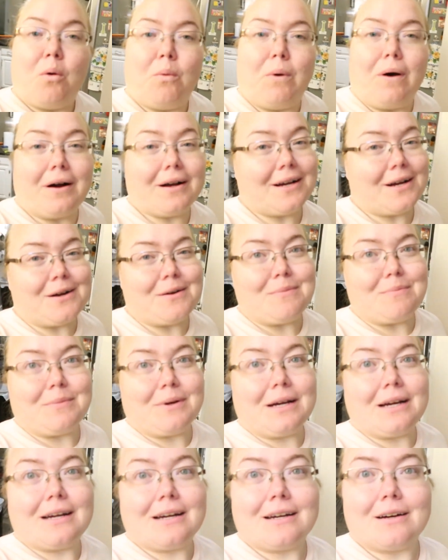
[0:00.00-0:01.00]
welcome,
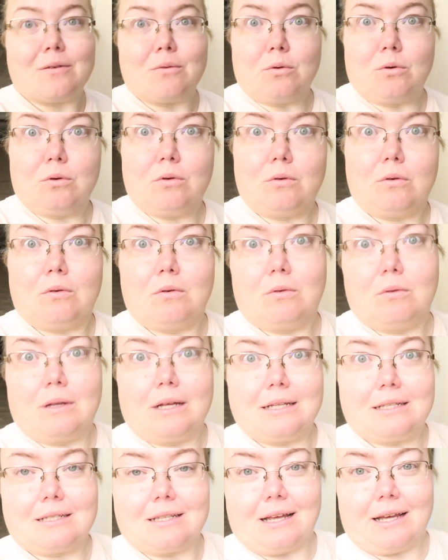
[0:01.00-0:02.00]
ooh,
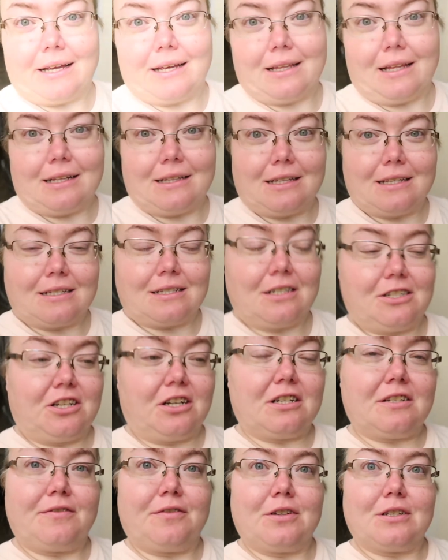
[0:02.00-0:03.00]
let's like let this
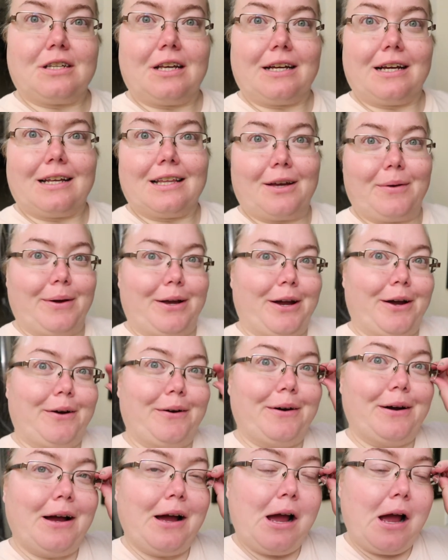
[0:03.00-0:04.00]
adjust for a second, there we
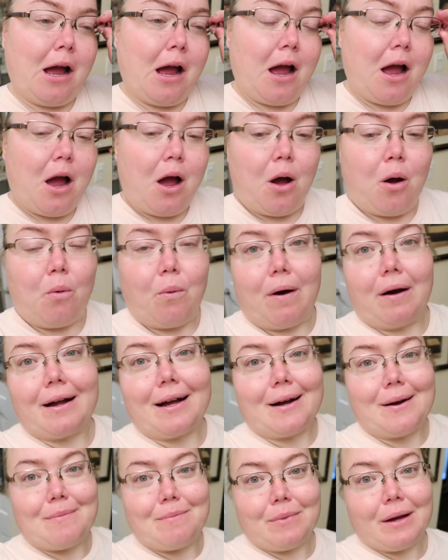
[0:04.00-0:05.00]
go.
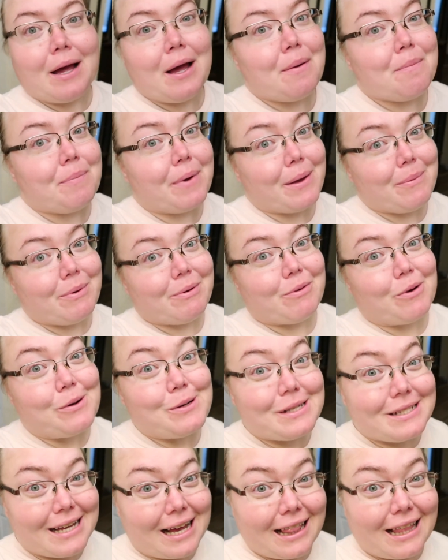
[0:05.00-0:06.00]
Welcome baby
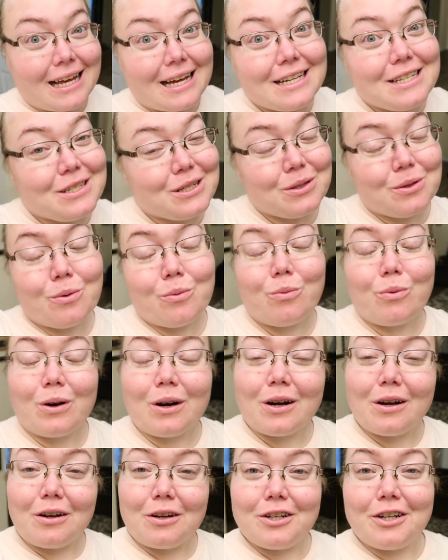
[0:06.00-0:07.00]
Rosella to the
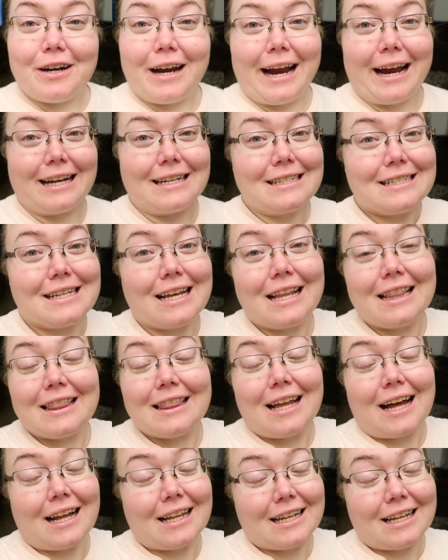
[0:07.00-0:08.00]
world. Your aunt
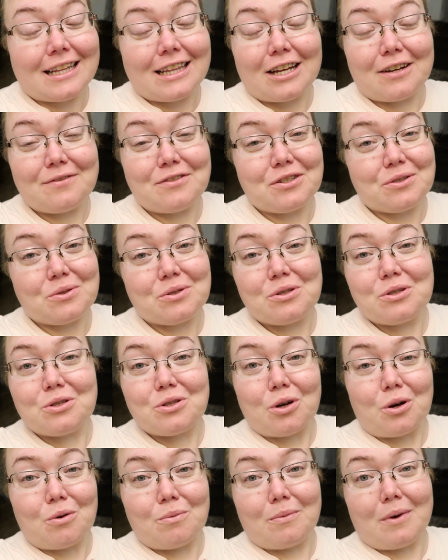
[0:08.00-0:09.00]
Lala loves you
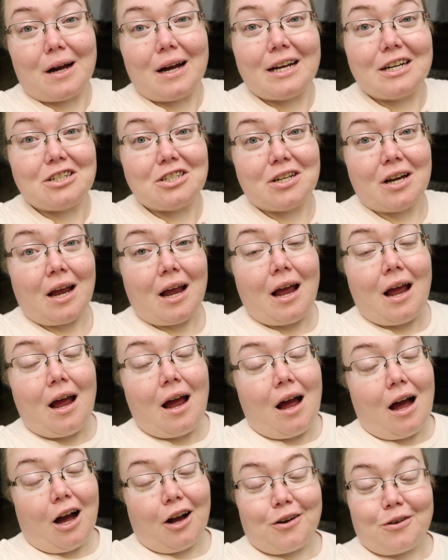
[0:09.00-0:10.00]
so much.
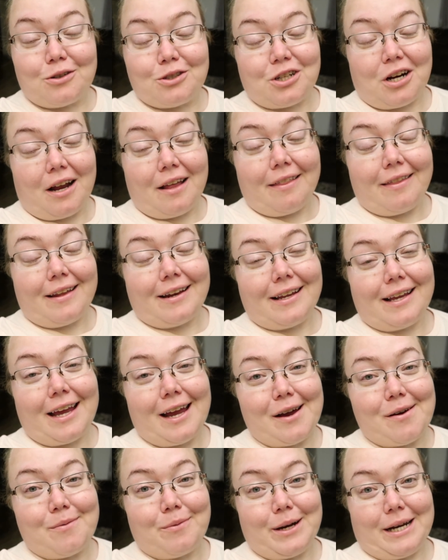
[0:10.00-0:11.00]
Uncle Jonathan
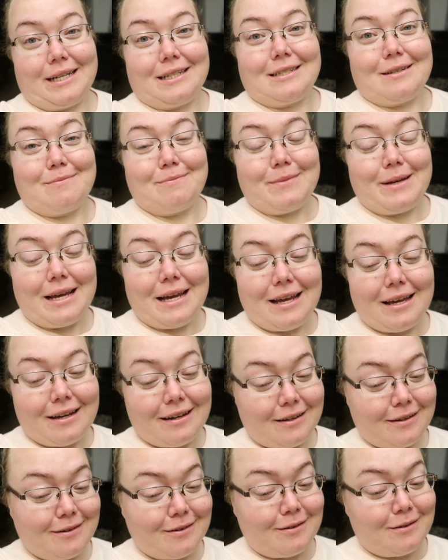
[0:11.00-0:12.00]
can't wait to meet
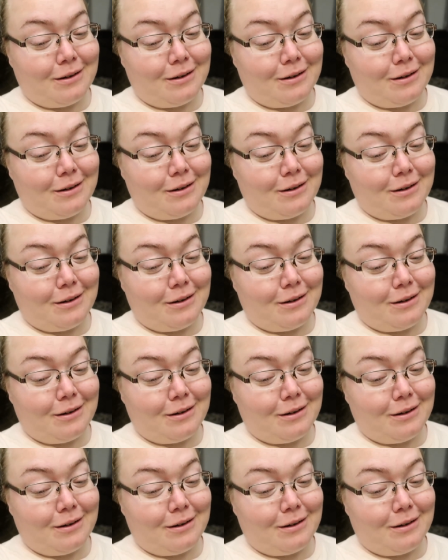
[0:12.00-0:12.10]
you.